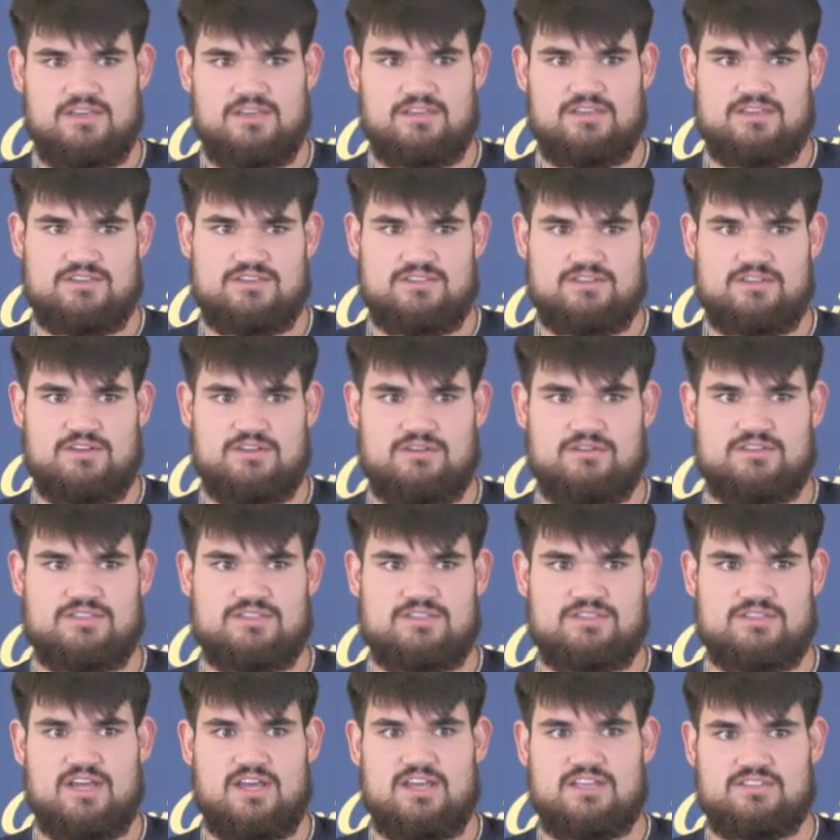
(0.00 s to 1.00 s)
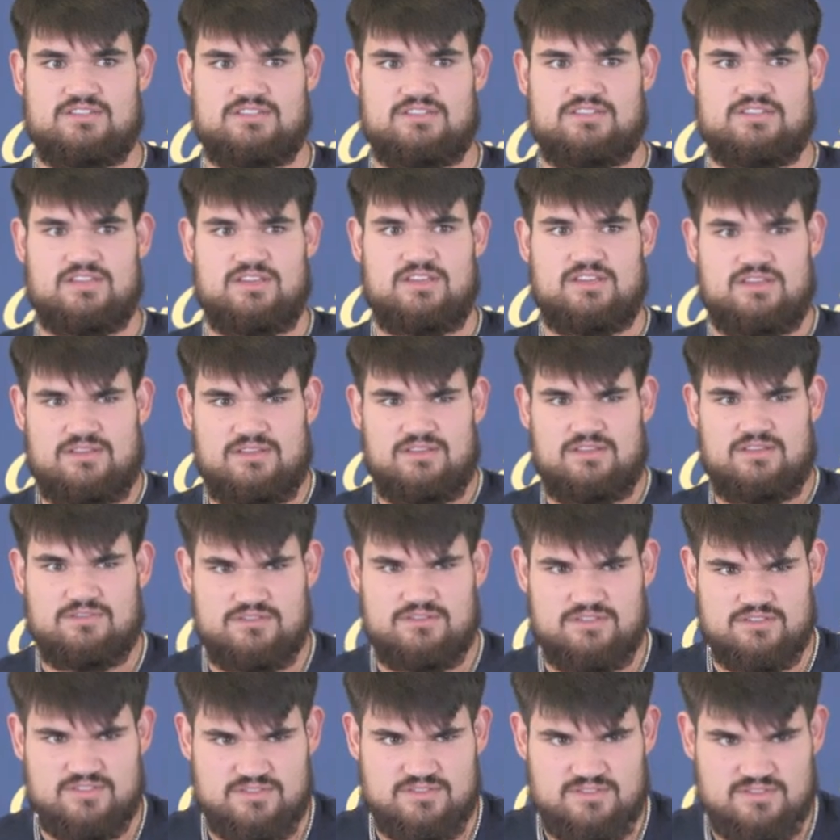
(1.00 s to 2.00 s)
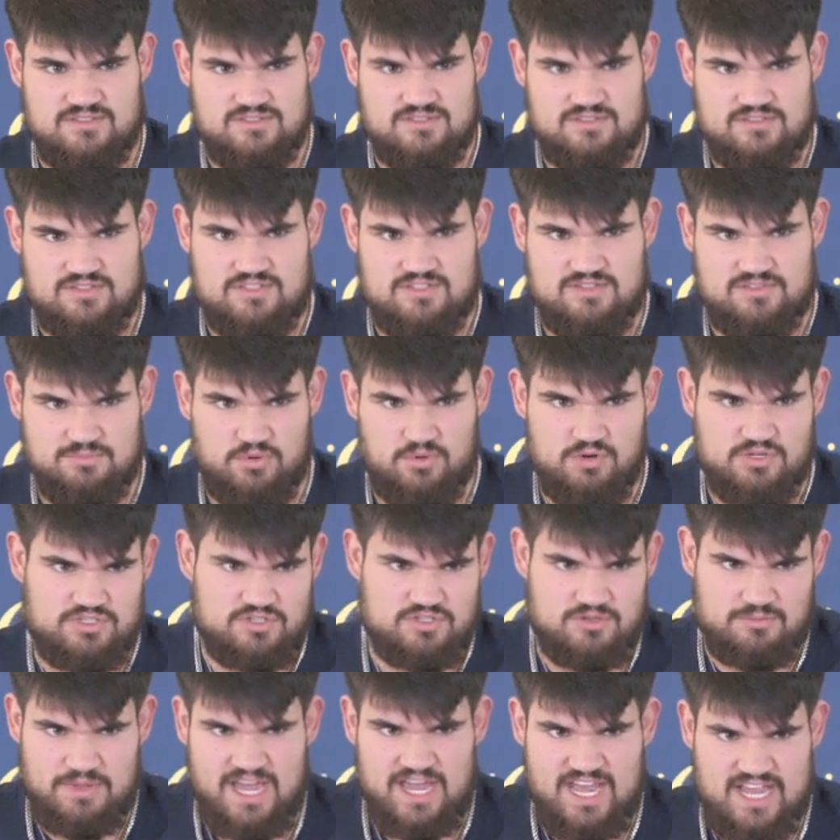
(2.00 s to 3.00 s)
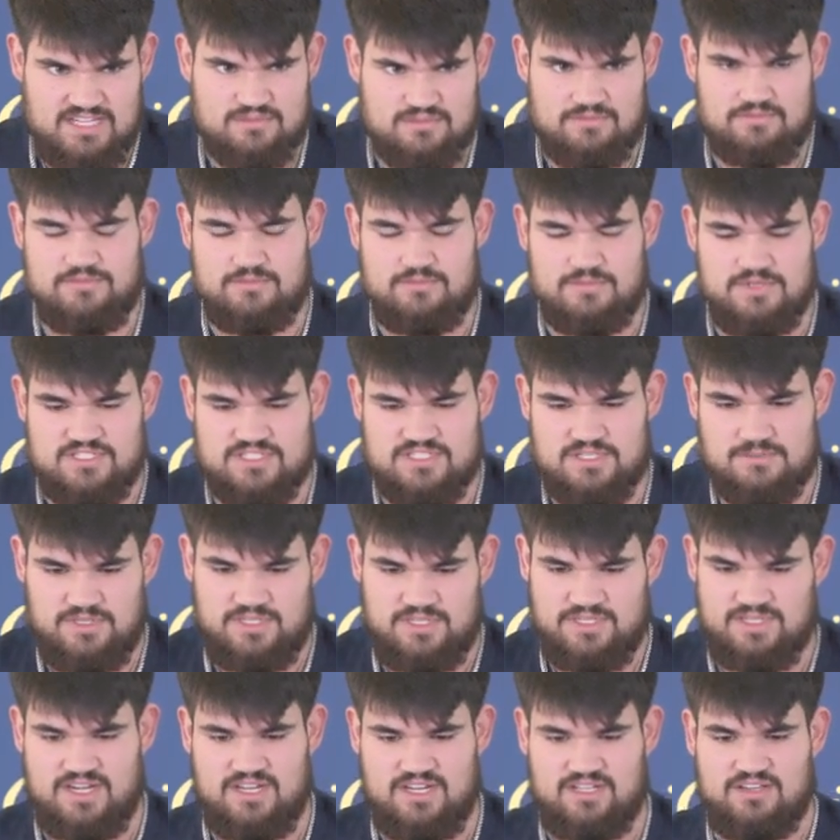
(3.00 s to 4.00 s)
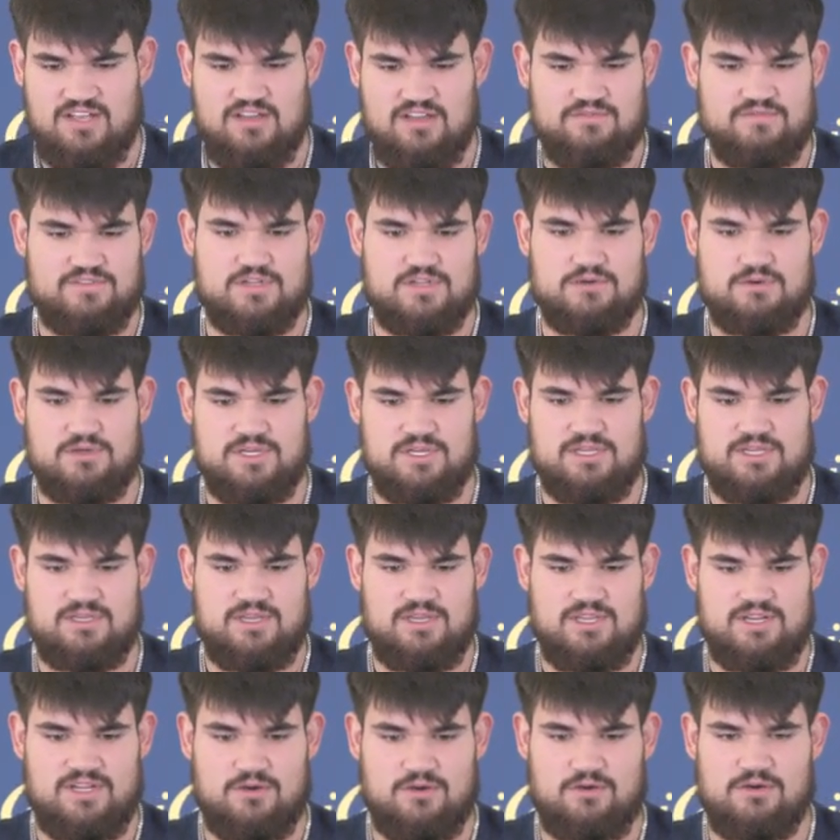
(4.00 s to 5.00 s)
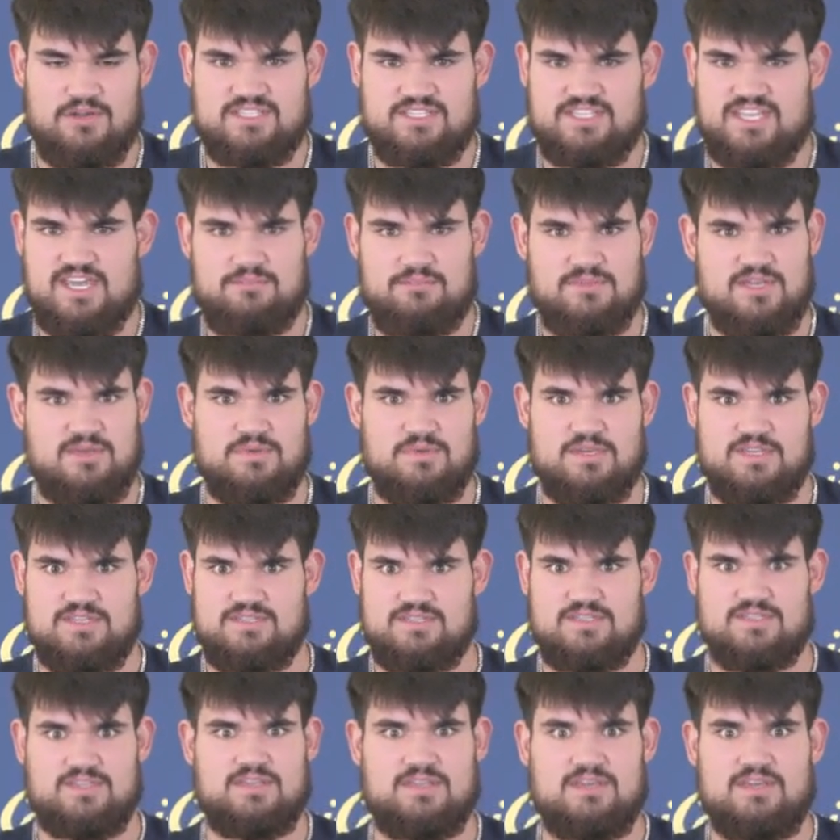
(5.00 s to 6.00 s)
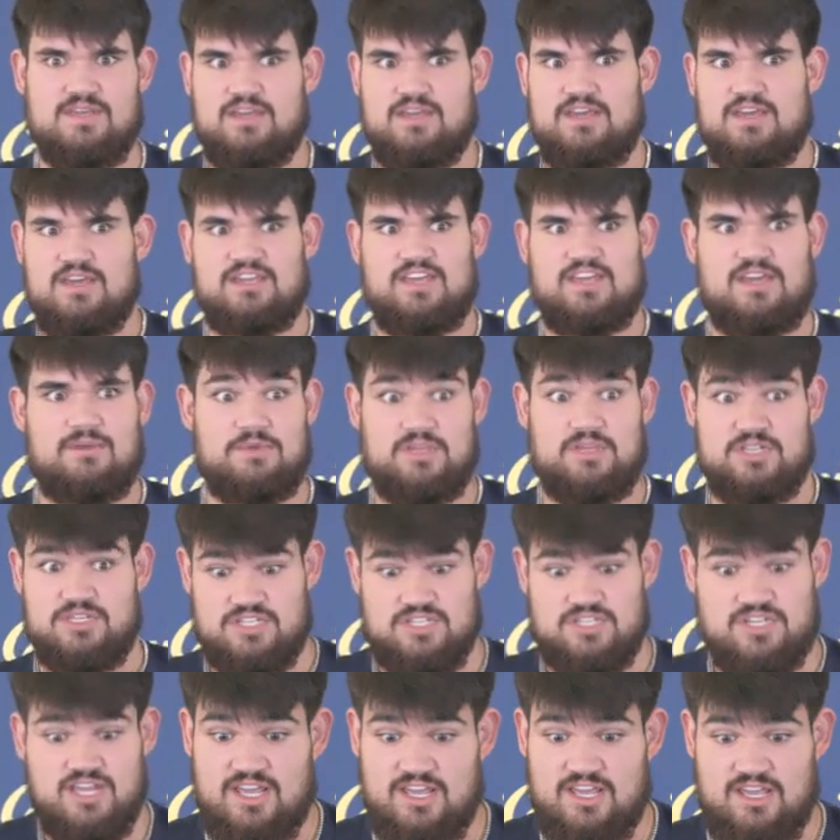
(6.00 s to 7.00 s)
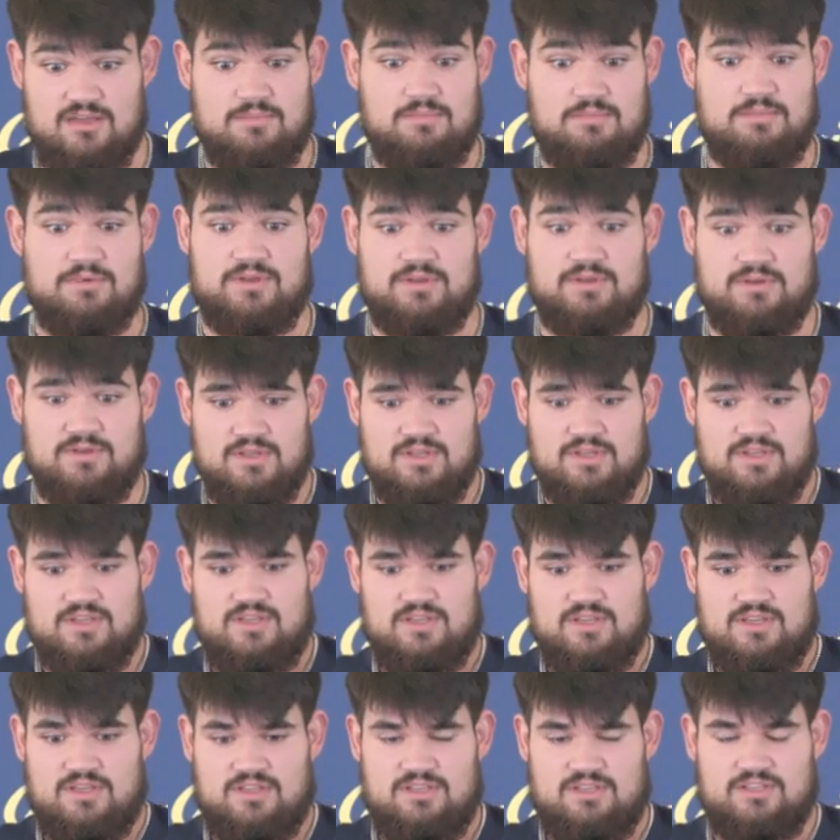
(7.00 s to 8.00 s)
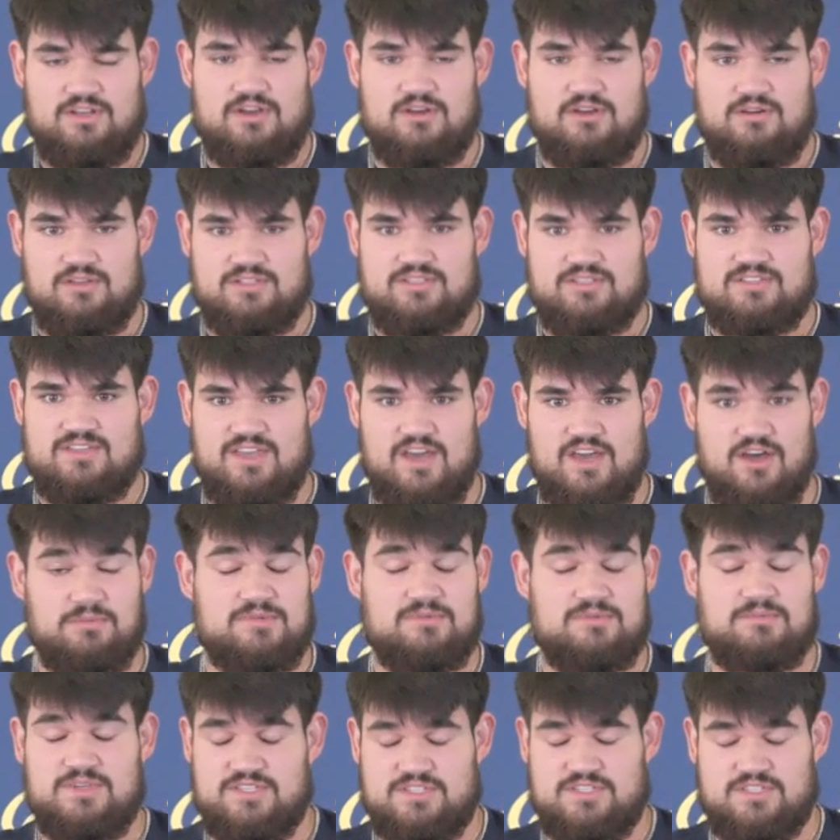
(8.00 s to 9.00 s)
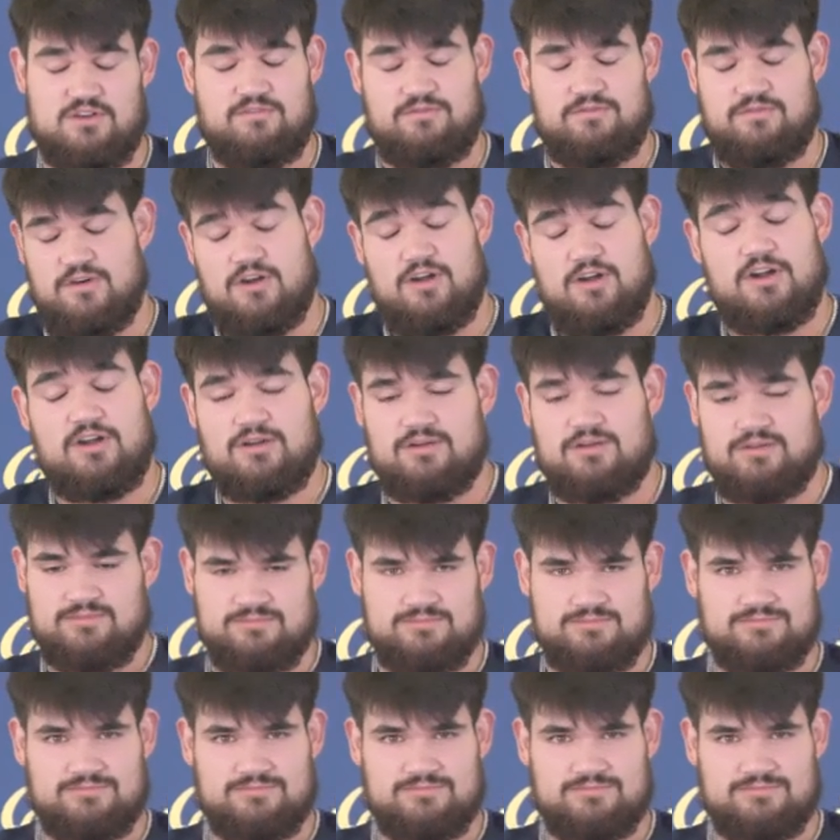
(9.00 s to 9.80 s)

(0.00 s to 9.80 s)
Because, you know, it's not just, it was just sports are a passion for me, something that I love doing. And it always kept me busy, kept me in shape. And, you know, it's helped me so far.